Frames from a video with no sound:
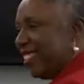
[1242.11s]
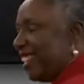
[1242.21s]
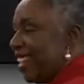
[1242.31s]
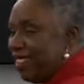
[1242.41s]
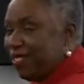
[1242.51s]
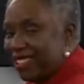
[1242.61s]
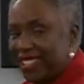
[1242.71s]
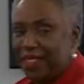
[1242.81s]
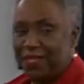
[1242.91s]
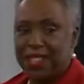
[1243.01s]
excited. It was
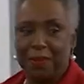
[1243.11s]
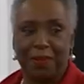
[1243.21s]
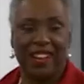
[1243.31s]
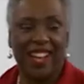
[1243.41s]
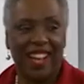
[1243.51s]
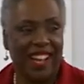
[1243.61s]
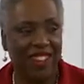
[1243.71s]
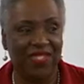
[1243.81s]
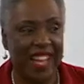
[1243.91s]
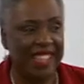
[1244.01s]
September
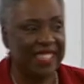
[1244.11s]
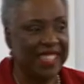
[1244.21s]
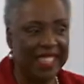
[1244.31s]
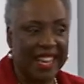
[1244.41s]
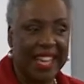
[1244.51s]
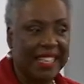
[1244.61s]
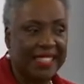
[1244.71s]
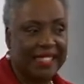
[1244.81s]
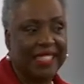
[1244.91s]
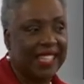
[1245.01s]
of
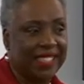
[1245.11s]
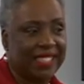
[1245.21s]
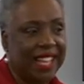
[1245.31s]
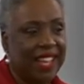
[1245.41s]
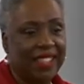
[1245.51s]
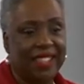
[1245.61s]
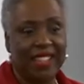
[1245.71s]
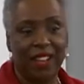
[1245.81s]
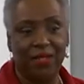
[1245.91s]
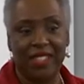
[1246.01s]
1996 that
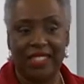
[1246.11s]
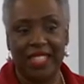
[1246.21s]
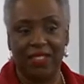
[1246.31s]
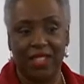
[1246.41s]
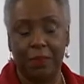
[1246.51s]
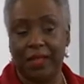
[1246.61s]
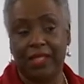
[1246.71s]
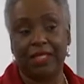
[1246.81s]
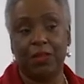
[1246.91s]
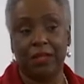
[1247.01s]
they received it
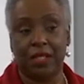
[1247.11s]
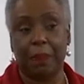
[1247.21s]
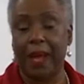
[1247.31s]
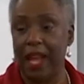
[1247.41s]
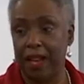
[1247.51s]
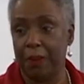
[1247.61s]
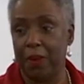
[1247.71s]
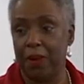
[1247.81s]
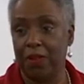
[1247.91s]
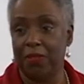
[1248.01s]
because it was a pilot
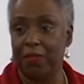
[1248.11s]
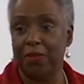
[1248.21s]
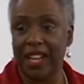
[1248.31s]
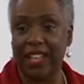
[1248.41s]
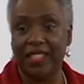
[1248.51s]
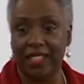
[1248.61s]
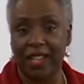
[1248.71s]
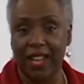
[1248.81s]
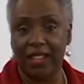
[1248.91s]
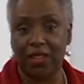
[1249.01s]
program from
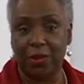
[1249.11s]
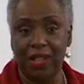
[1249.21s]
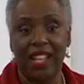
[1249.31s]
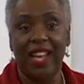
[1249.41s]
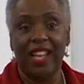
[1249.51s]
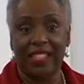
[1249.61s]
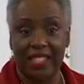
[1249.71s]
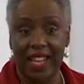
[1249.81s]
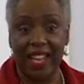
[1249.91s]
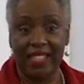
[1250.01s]
1993 to
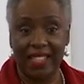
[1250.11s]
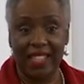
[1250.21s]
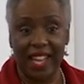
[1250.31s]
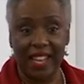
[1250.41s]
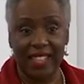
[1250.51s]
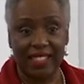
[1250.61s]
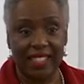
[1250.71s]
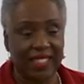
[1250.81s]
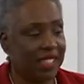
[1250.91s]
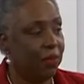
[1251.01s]

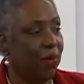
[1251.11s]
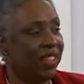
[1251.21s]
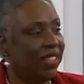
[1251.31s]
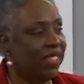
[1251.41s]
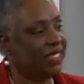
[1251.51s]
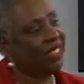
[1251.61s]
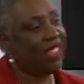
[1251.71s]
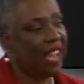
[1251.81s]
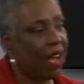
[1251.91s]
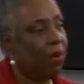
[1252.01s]
1996. They wanted to
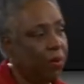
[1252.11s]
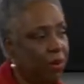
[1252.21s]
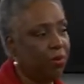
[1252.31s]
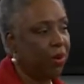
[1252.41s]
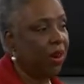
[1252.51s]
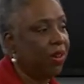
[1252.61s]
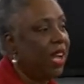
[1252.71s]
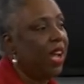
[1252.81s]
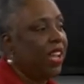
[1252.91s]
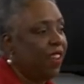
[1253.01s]
see how it would work,
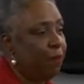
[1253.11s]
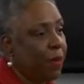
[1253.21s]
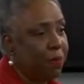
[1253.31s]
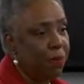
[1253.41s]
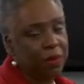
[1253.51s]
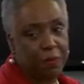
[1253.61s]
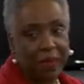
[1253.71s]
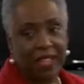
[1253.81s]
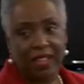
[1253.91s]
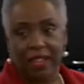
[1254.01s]
if people would
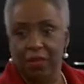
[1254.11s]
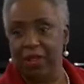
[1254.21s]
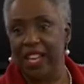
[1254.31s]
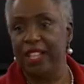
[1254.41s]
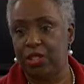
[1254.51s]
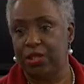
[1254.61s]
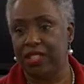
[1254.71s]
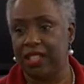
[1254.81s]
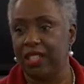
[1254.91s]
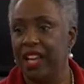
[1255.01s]
be
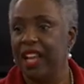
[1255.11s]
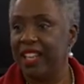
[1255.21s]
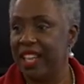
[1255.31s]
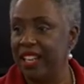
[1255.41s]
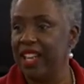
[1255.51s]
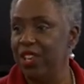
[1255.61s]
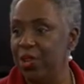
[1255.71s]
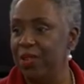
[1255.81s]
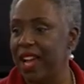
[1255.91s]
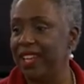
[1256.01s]
interested? Can they
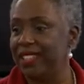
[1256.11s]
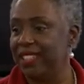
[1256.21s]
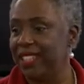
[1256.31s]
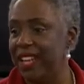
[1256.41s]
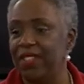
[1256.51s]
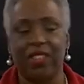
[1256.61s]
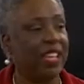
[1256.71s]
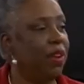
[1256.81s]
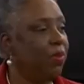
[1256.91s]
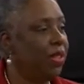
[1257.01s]
unite together?
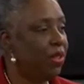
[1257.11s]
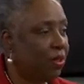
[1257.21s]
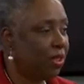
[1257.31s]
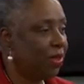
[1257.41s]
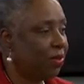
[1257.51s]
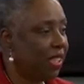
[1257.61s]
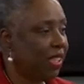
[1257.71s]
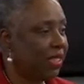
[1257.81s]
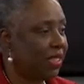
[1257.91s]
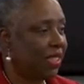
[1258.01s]
Can we do some
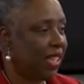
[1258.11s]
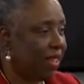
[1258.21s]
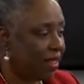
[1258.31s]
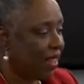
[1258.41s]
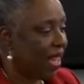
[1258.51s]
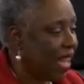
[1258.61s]
things together?